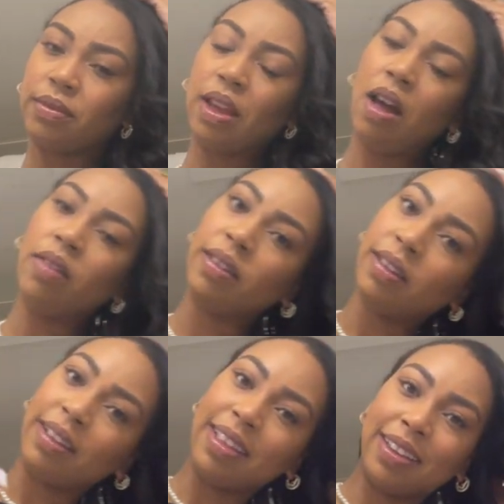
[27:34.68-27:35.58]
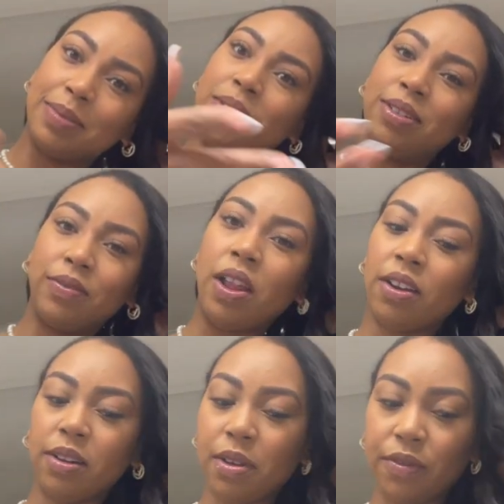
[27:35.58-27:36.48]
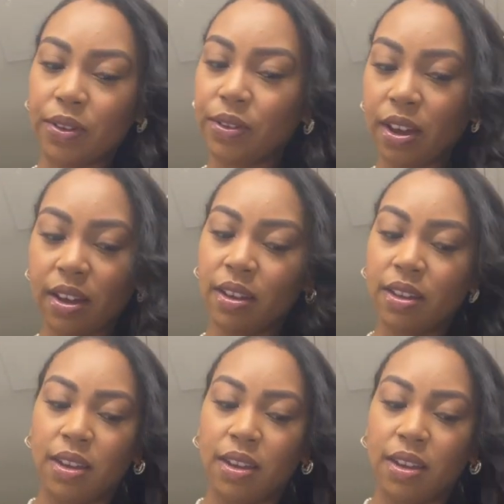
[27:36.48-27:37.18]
I only look like that because I'm still vlogging on my phone, y'all.